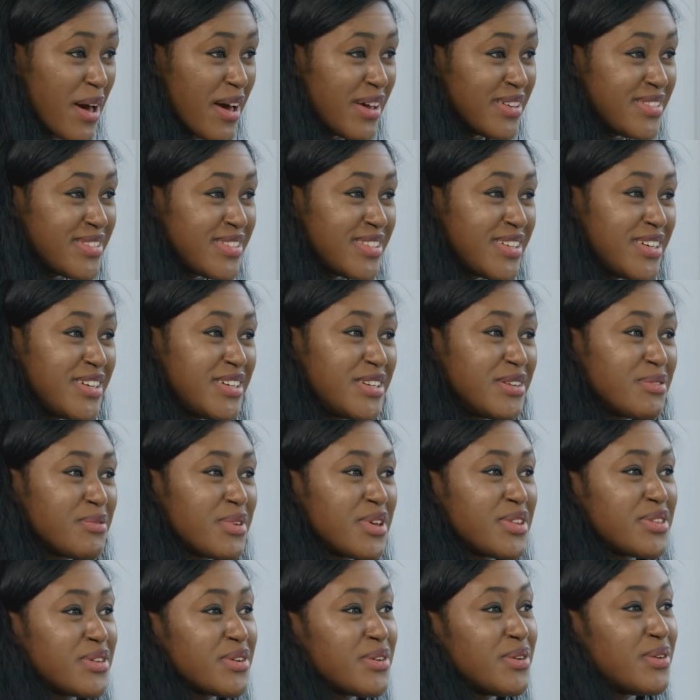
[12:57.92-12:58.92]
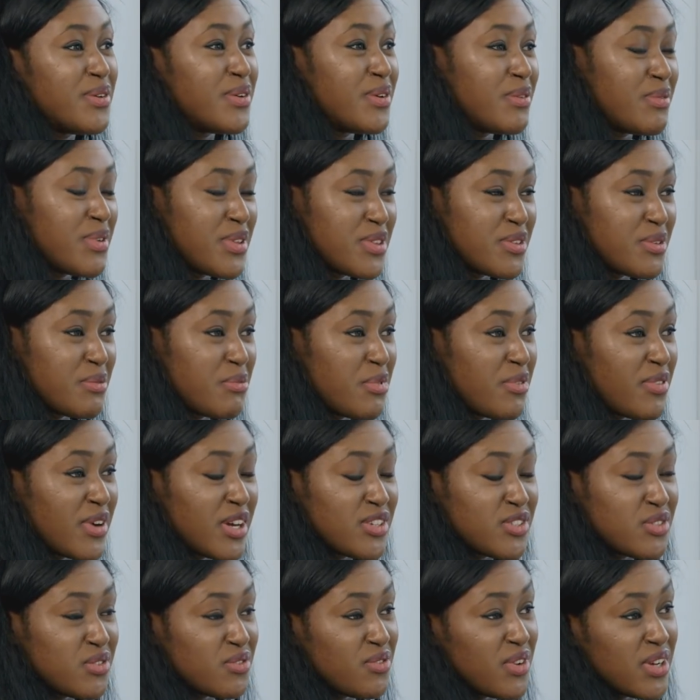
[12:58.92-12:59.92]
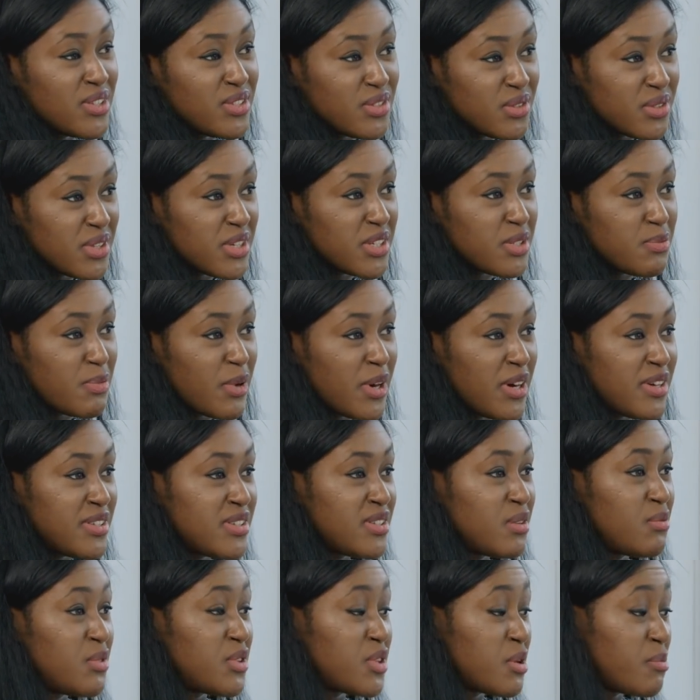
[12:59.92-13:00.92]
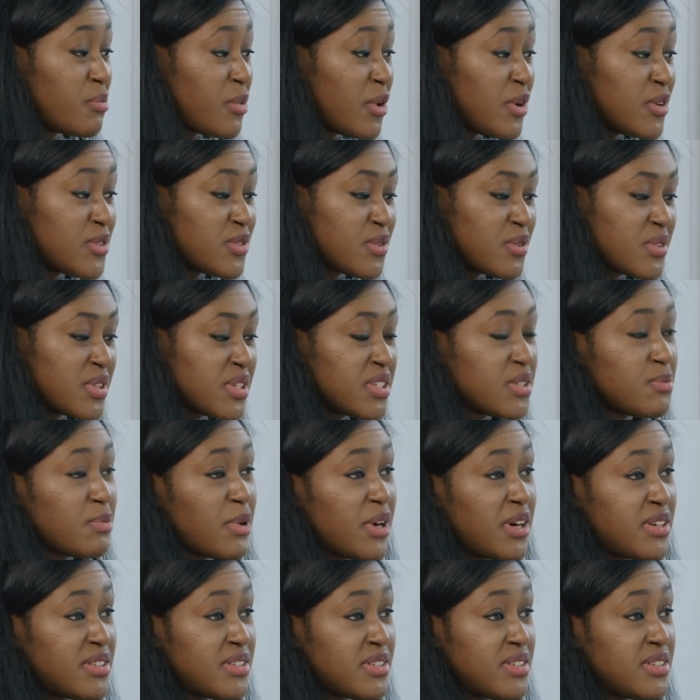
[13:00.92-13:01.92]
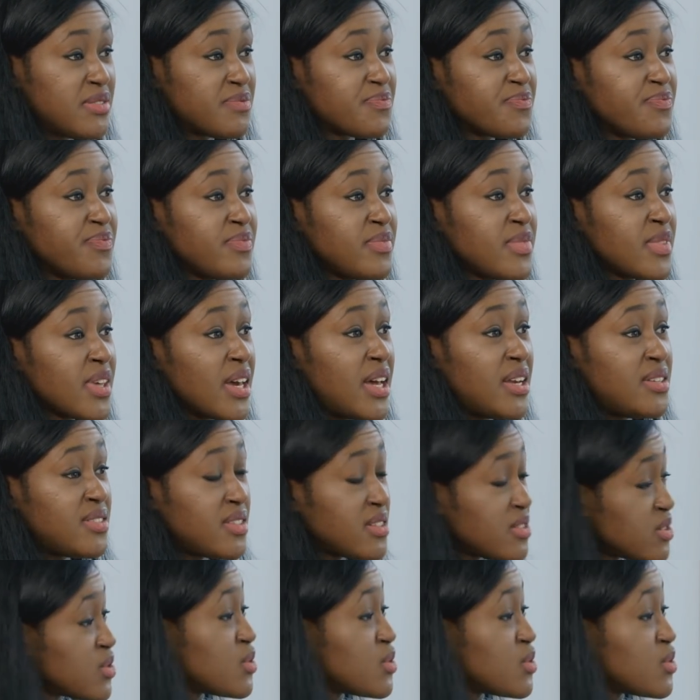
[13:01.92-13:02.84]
person, with your professional friends, you're this person, with your boss, you're this person, and it's